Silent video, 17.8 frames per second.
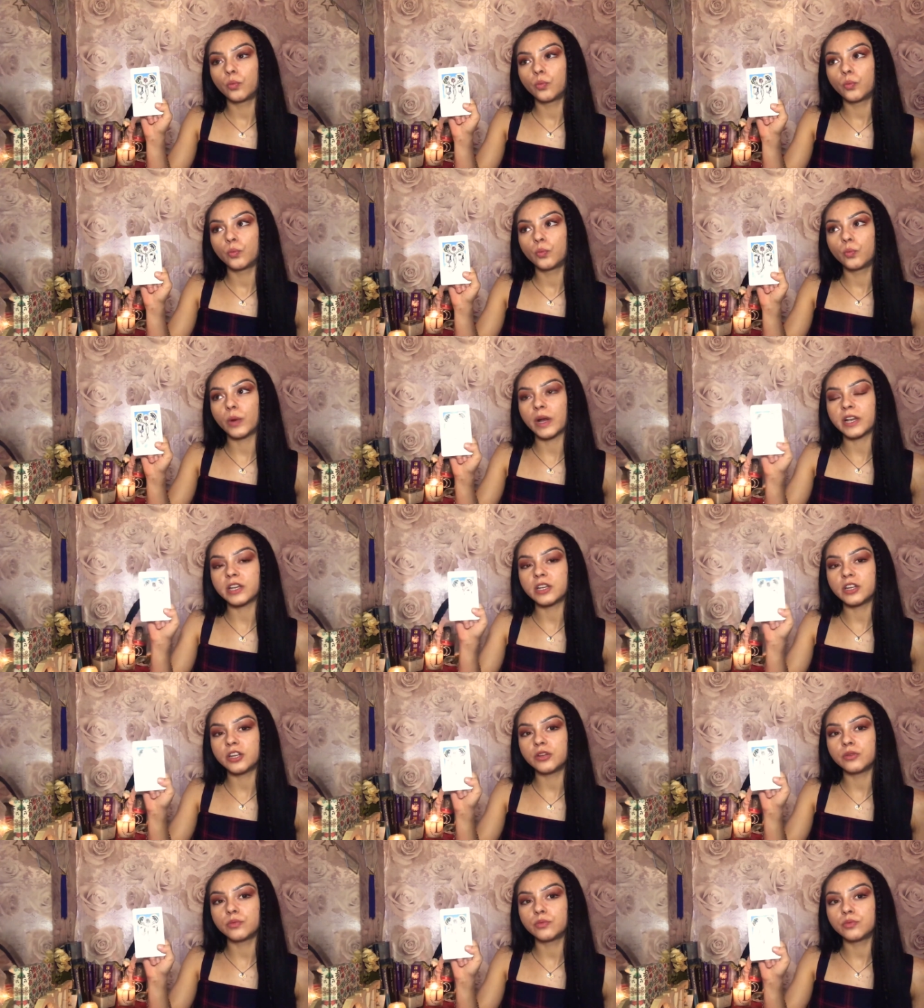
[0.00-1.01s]
when
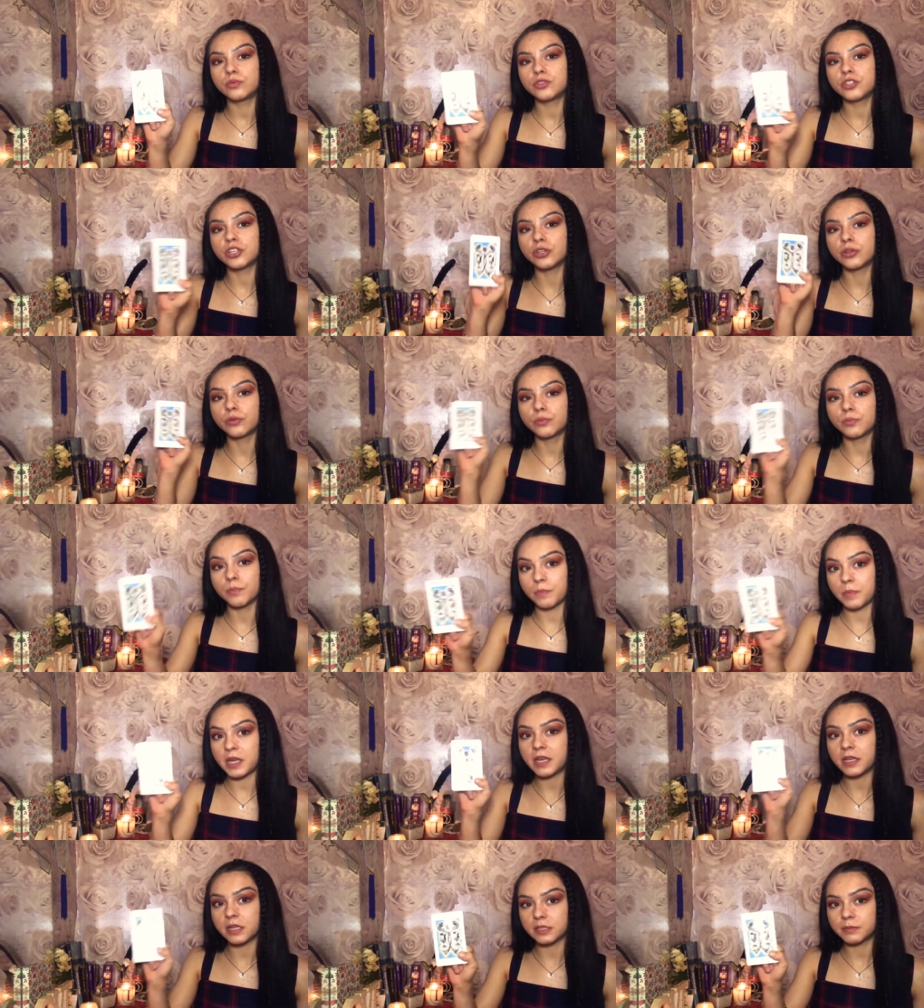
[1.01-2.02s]
you do
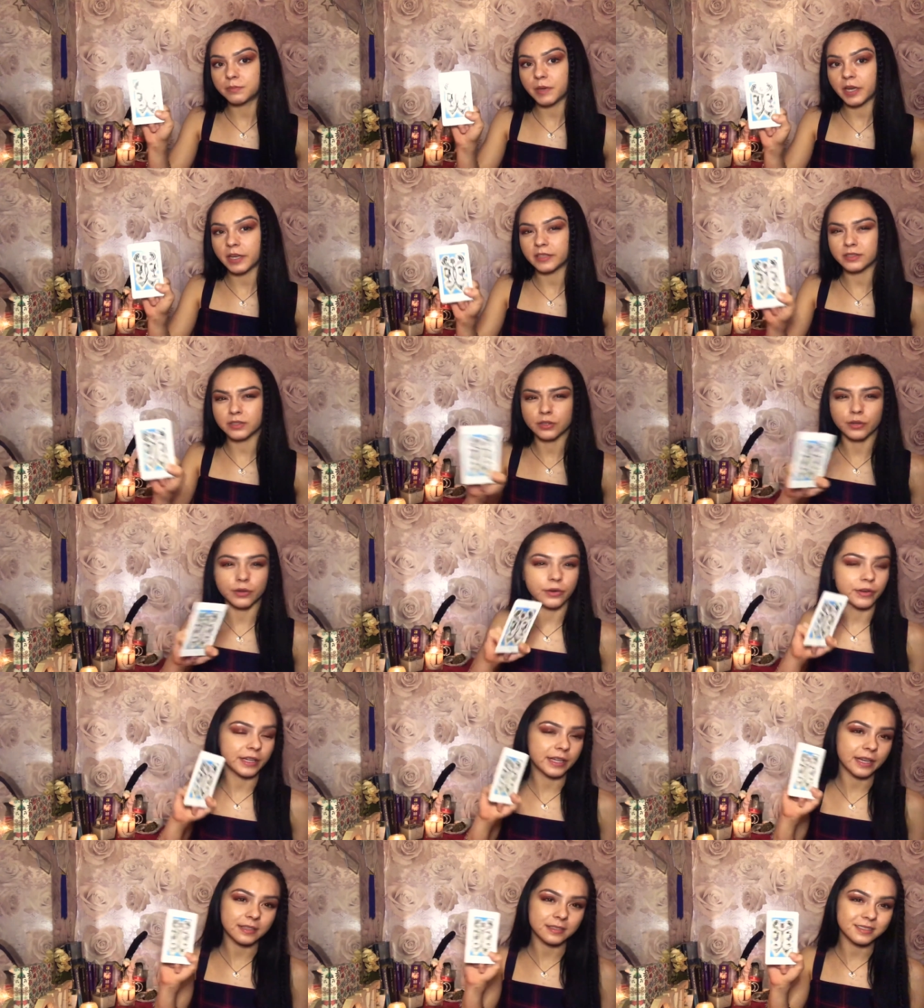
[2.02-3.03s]
meet this person, or it
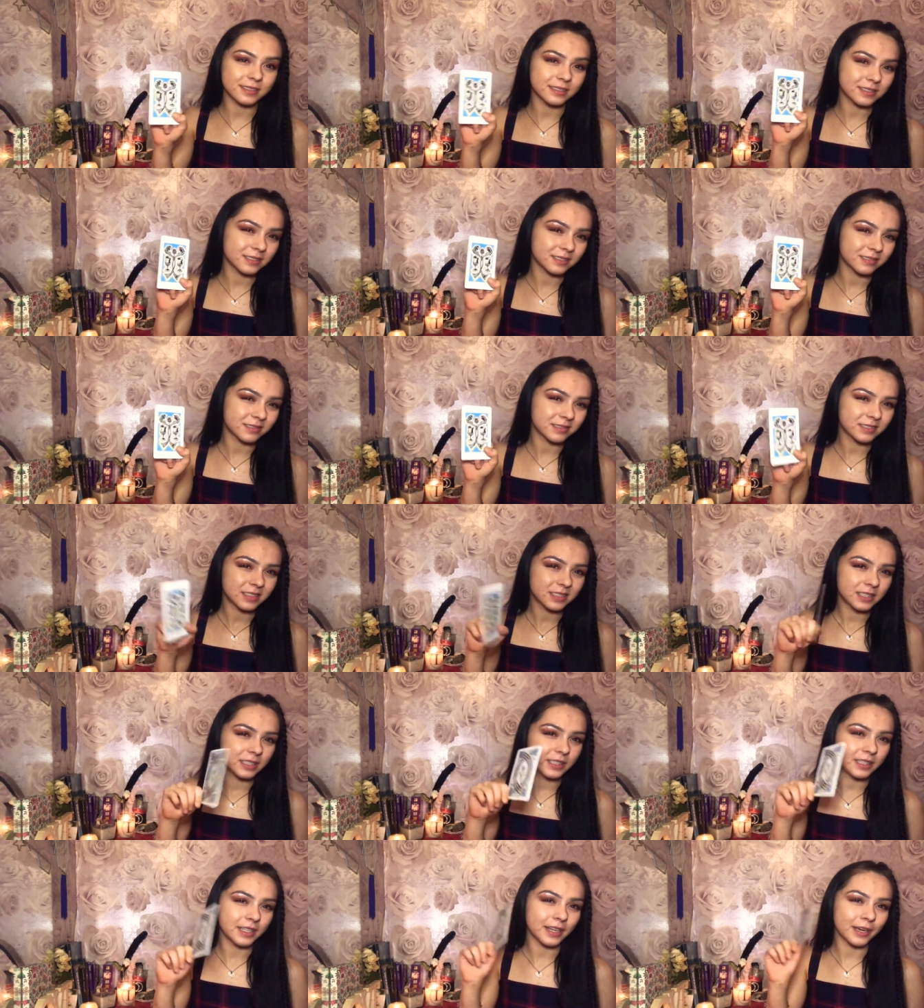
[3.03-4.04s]
gets,
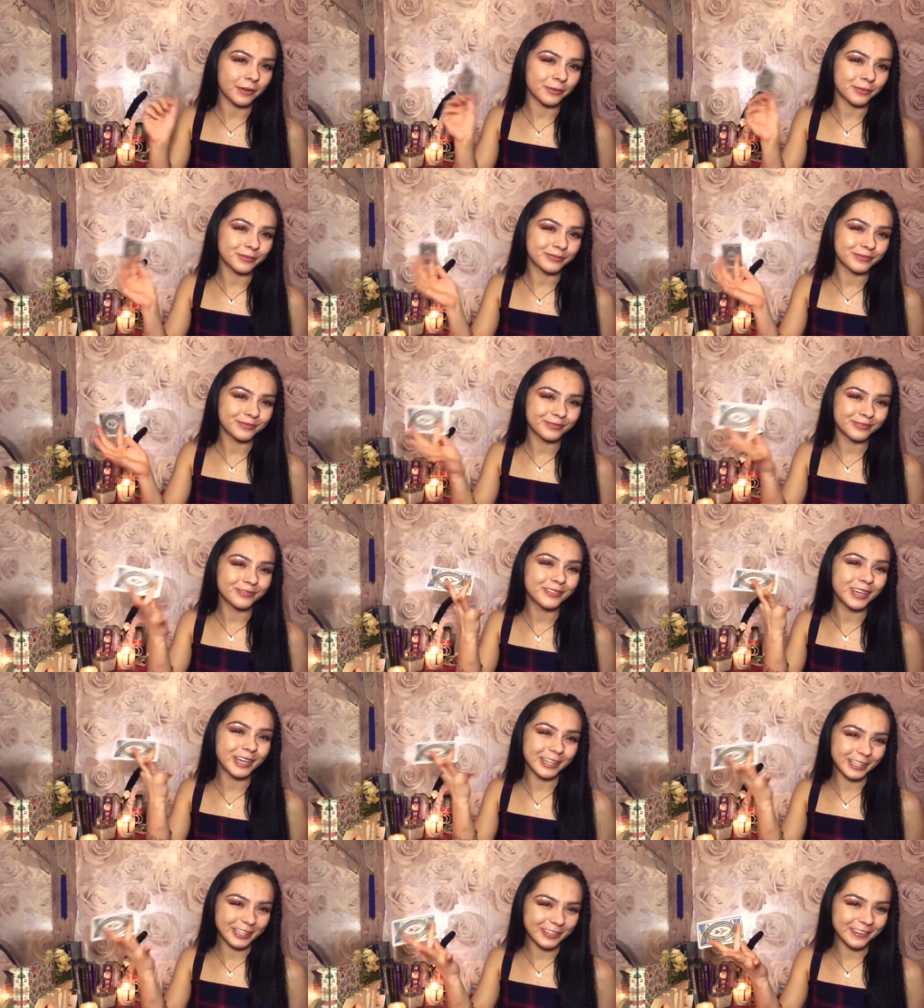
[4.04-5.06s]
you know,
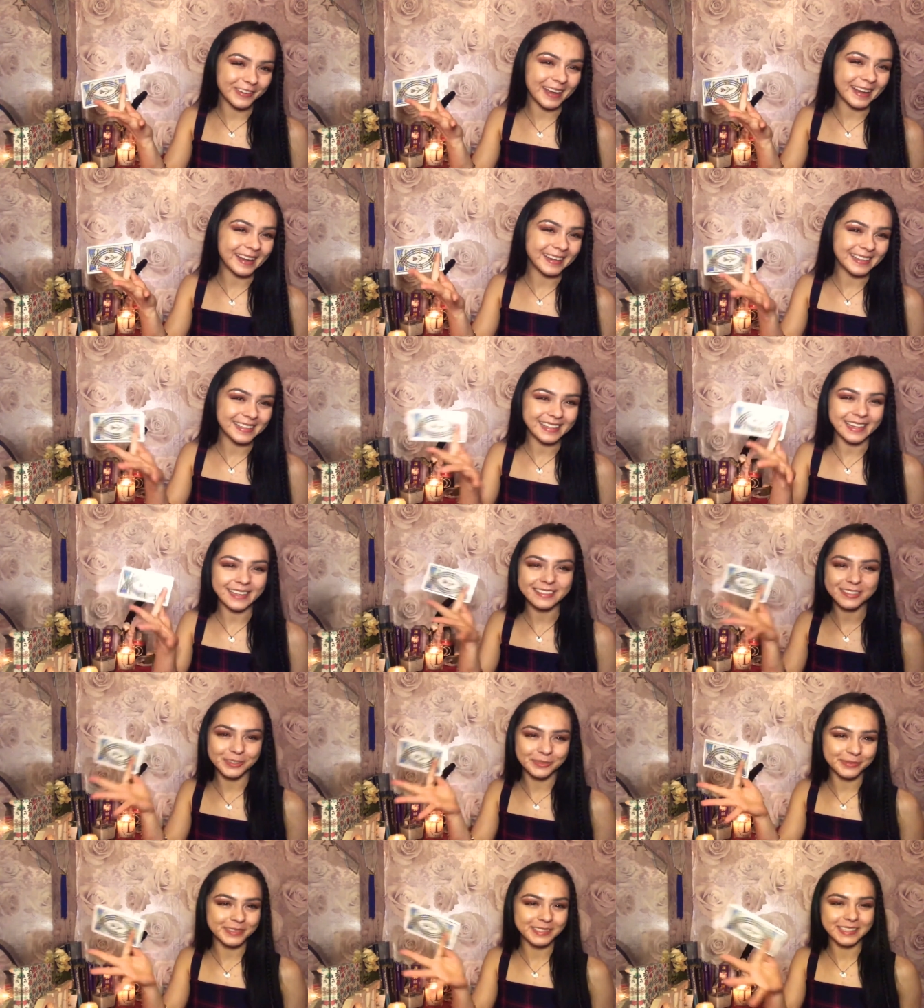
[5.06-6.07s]
really great the next
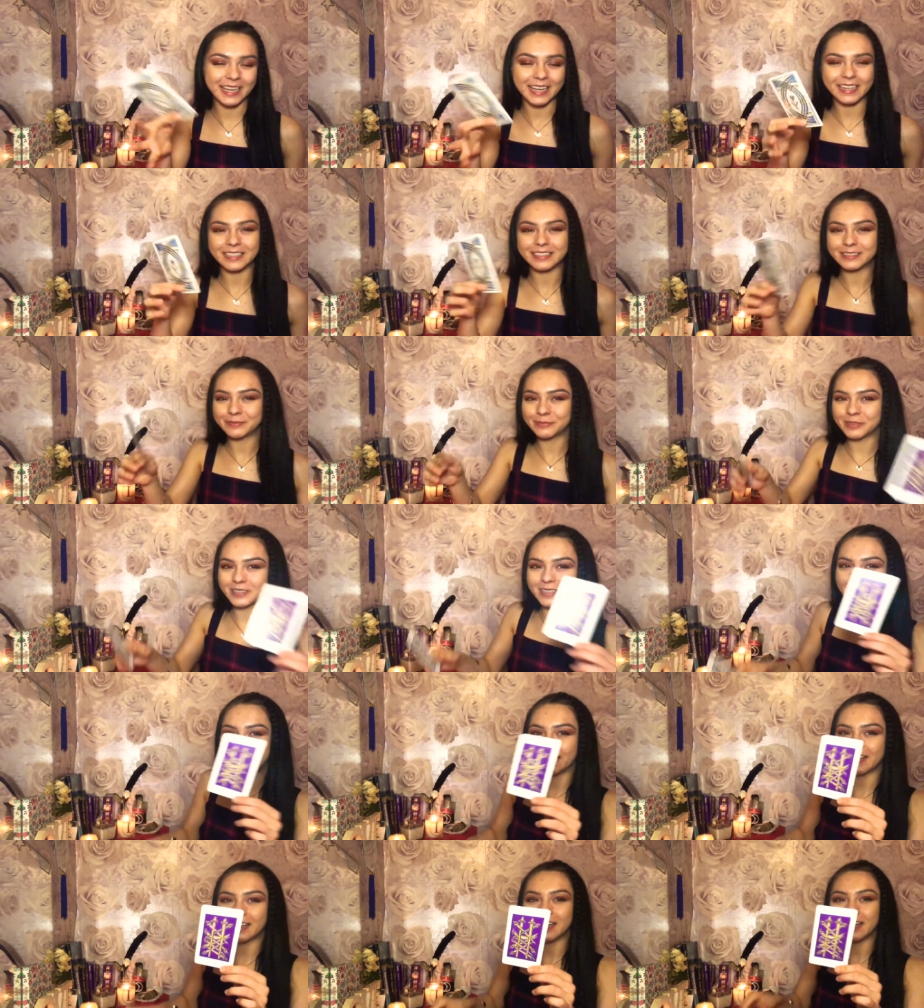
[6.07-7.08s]
couple of days, but
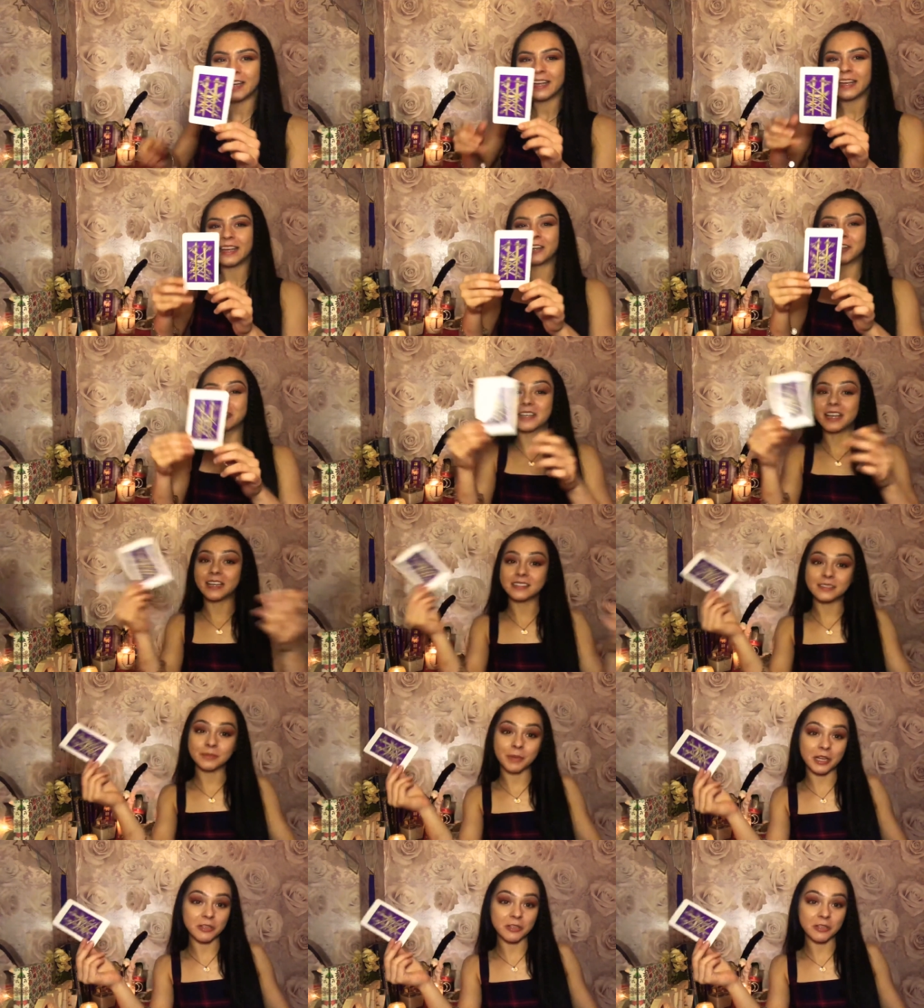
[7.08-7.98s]
then it could last about